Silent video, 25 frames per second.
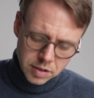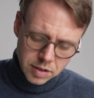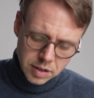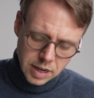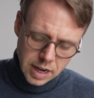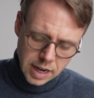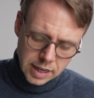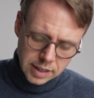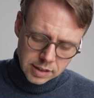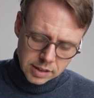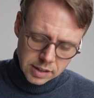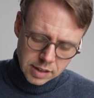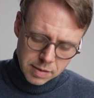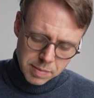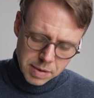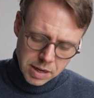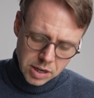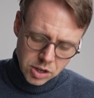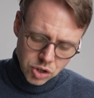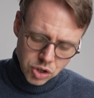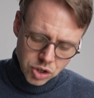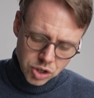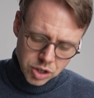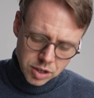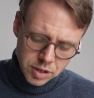x
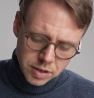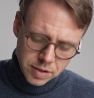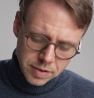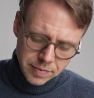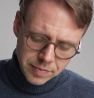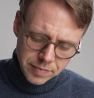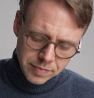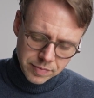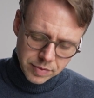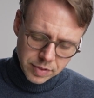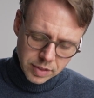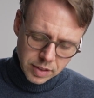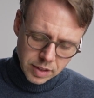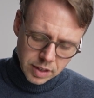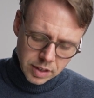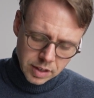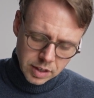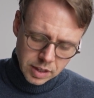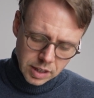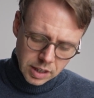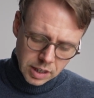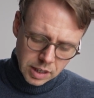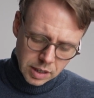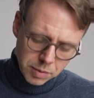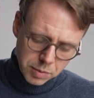dimension.
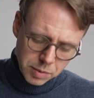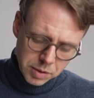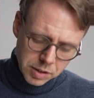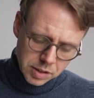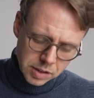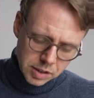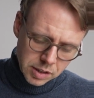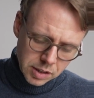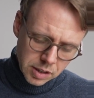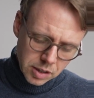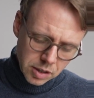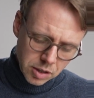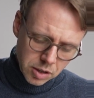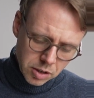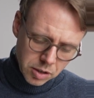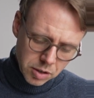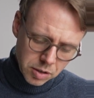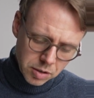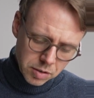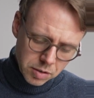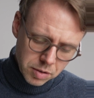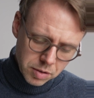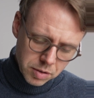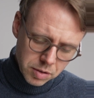Here we see our